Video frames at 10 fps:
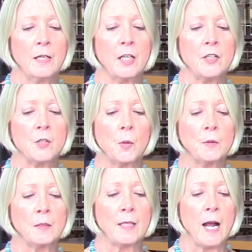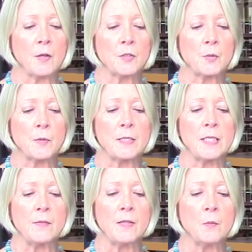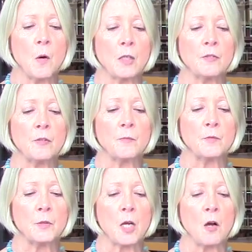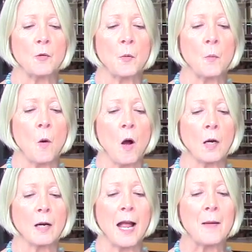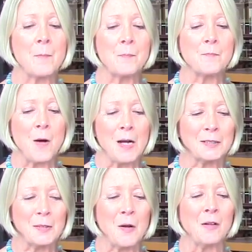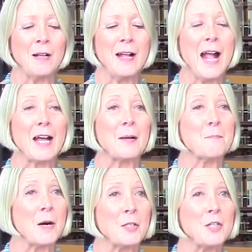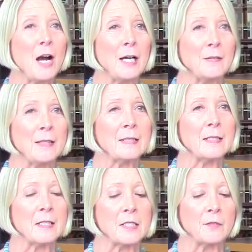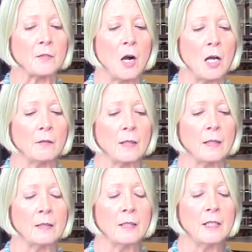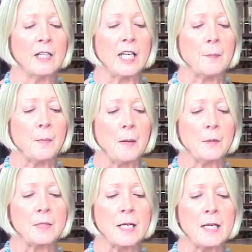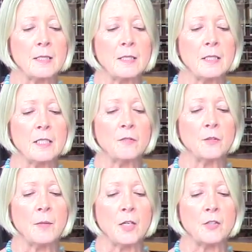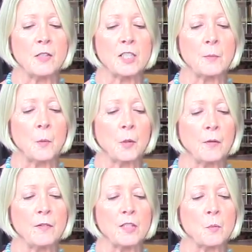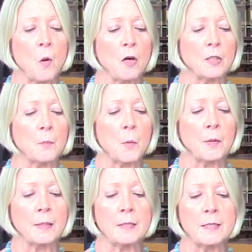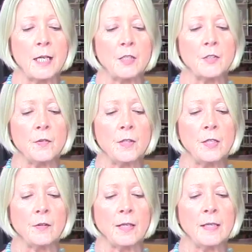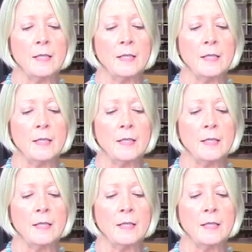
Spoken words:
He showed that the houses receiving water from Southwark and Vauxhall had a much higher incidence of cholera. He publicized this information in support of his waterborne contagion theory